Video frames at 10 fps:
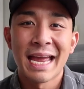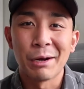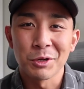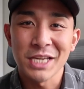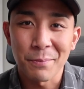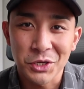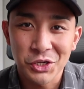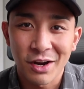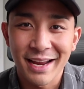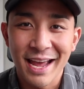Hey, what's up? It's
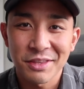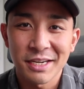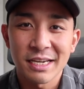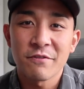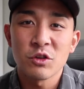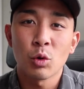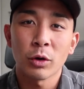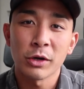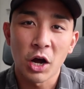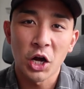Sean Anthony, and if you
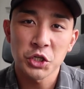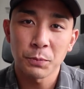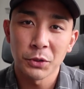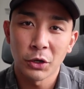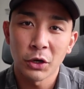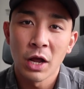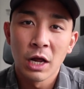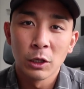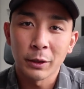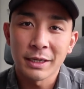are an entrepreneur
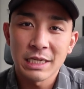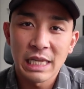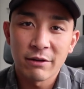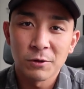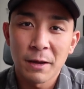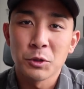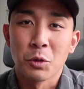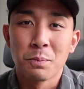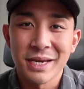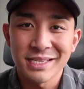looking to level up
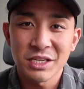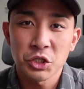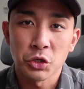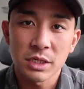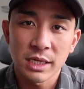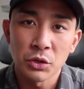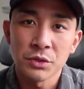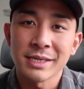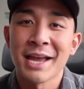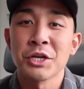your business, your
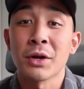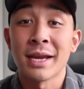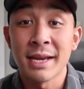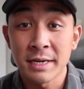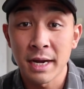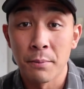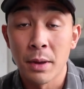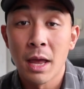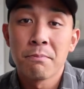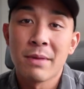skills, and your
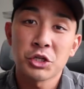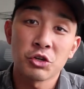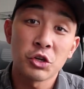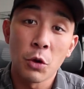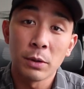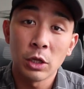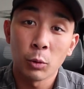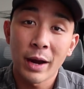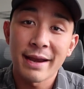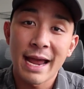income, make sure you go
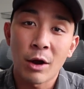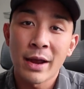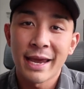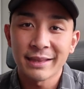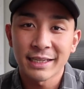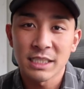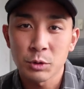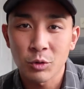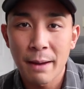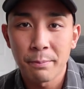below right now, hit that
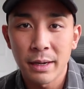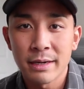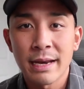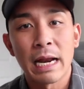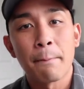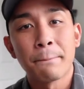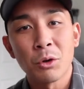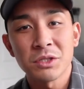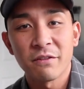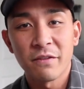subscribe button, and I'm
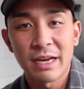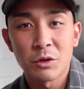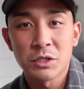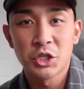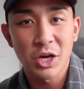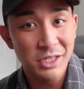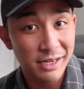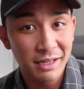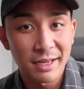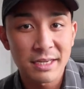posting videos
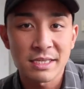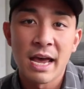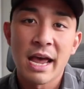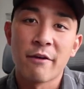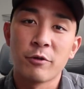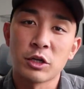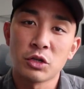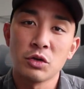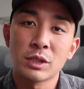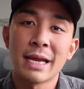just like this every
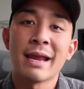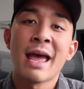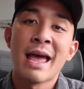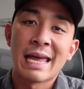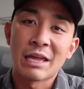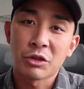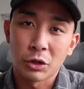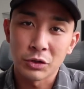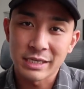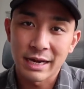Tuesday and
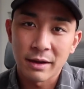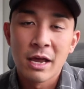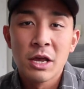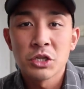Thursday.